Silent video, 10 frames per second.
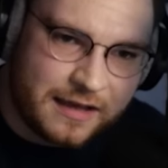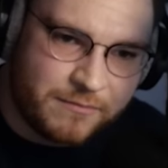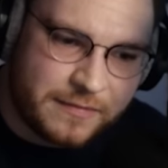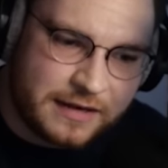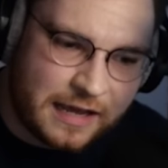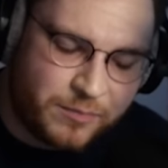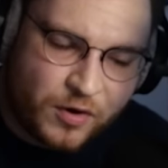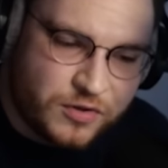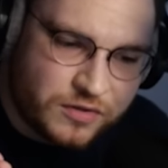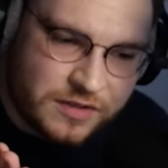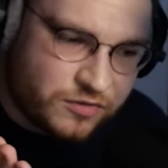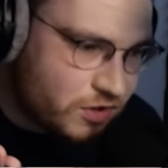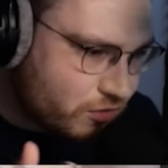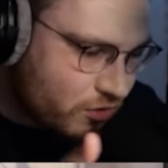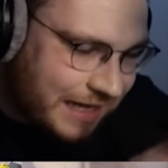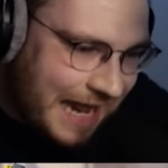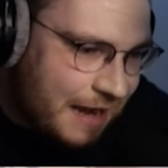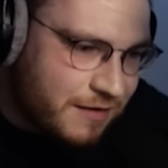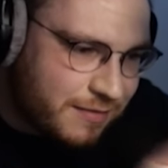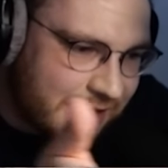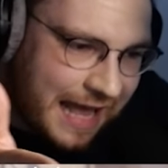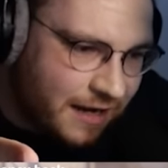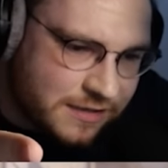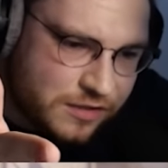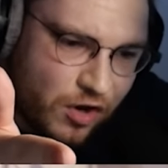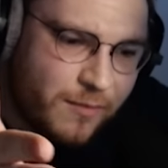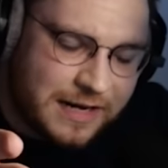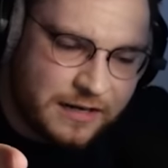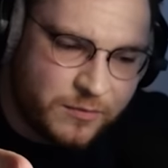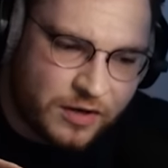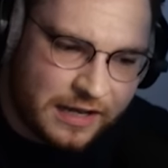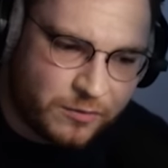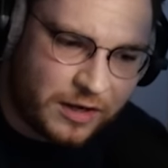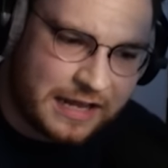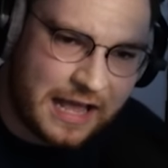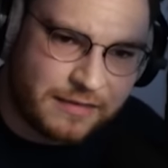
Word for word: uh, um, like, bro, you, you don't look at anything else normal anymore. Like, what?